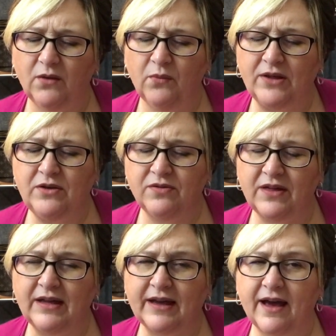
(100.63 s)
when you
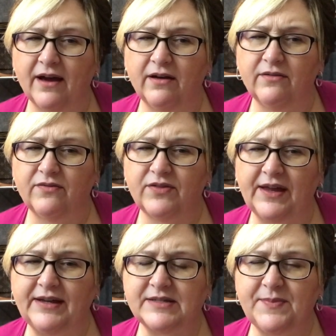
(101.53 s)
think of
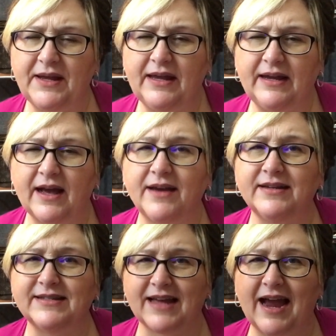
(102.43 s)
things being a
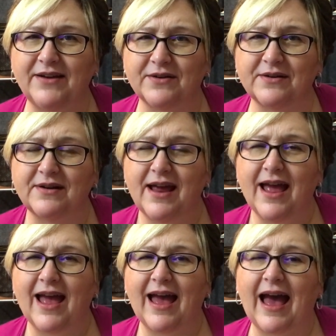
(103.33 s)
designer,
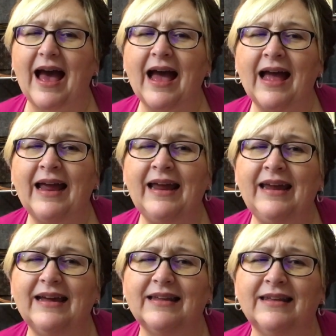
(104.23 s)

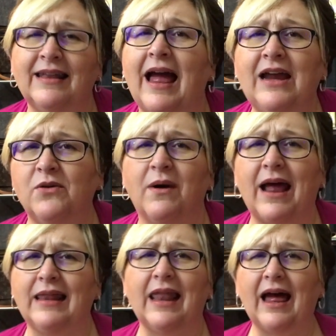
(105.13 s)
I like what
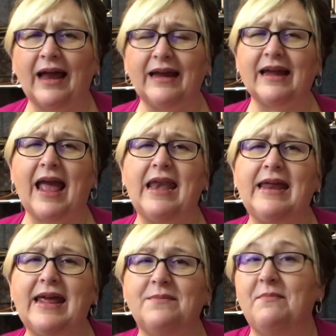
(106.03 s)
I like and
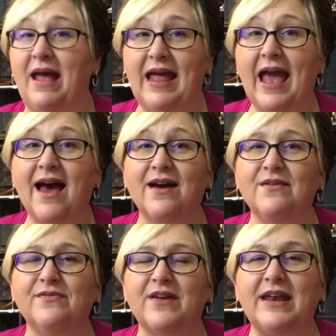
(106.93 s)
it may
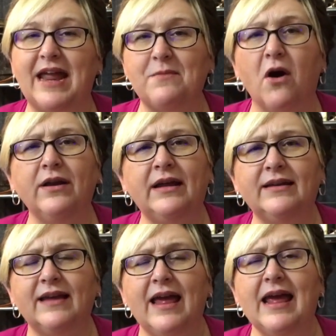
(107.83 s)
have a name on
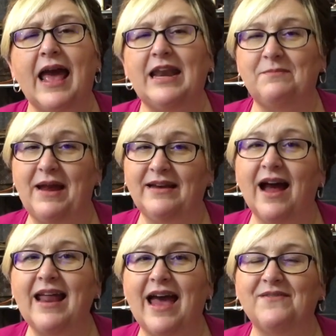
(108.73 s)
it and it may
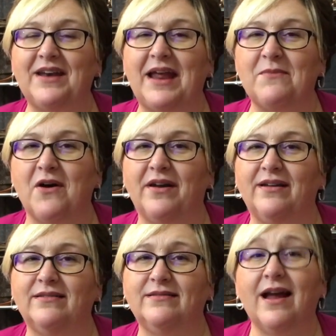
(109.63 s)
not have a name on it.
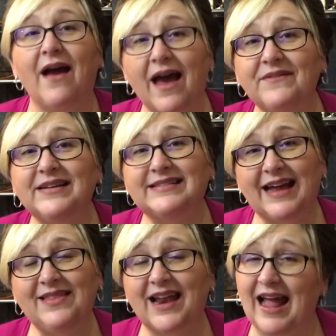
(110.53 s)
Now, having
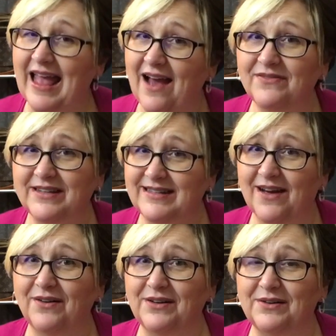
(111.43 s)
said that, I have to
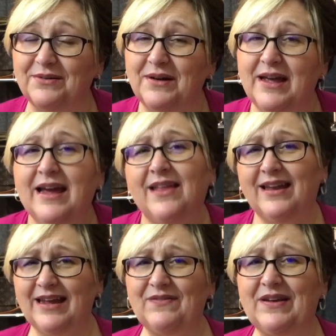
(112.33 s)
tell you
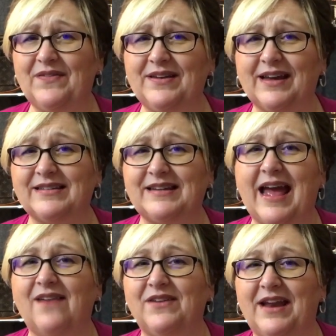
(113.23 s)
that even if it doesn't
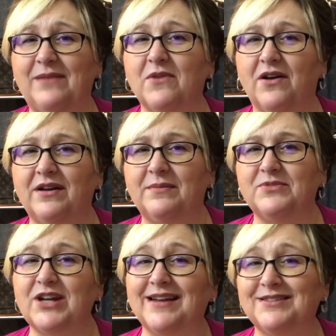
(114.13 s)
have a name on it,
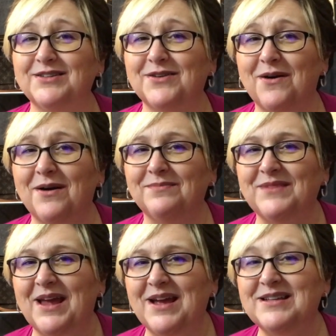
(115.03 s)
chances are
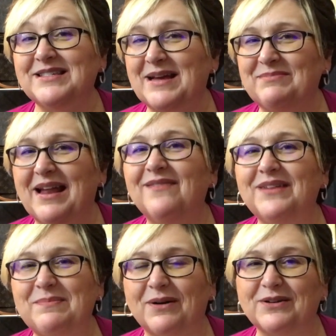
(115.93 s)
some
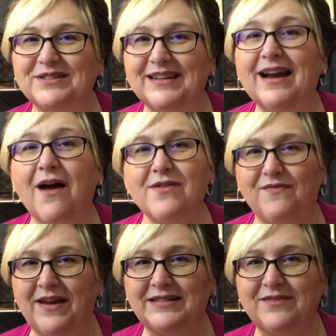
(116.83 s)
lovely person on the
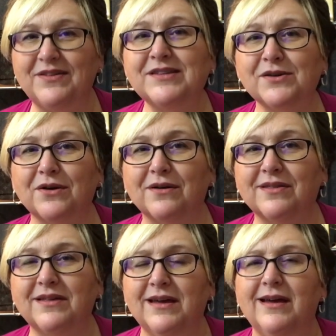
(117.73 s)
face of this
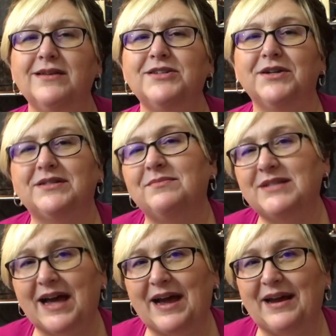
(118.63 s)
earth took some
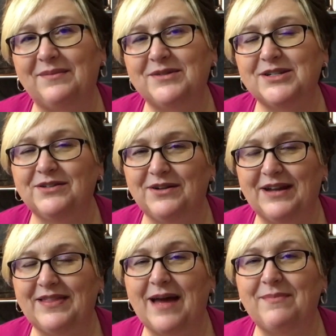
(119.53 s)
time to look
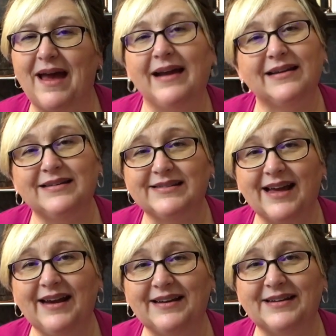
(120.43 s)
at that bag and
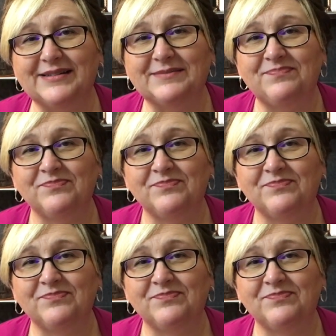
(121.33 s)
design it.